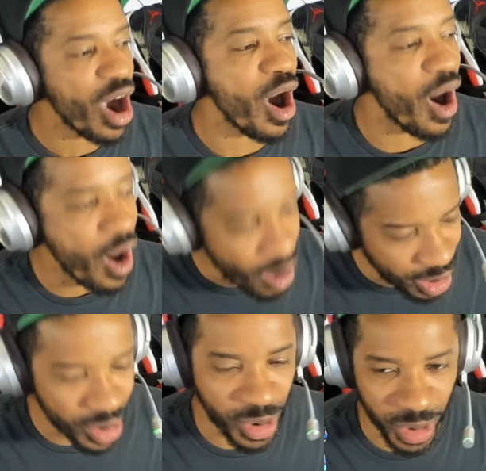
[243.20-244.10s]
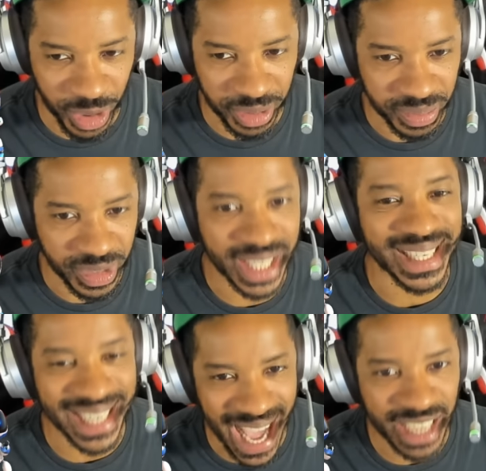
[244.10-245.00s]
article, this
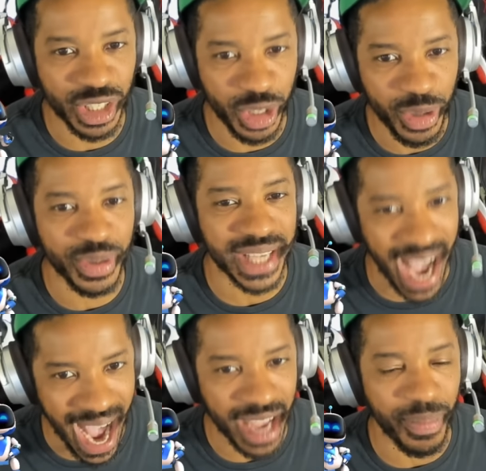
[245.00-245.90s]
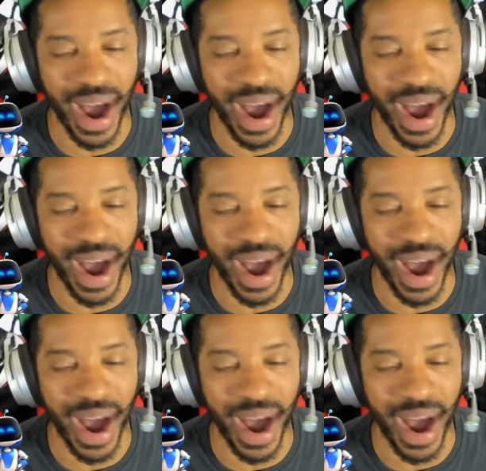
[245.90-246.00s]
next news item,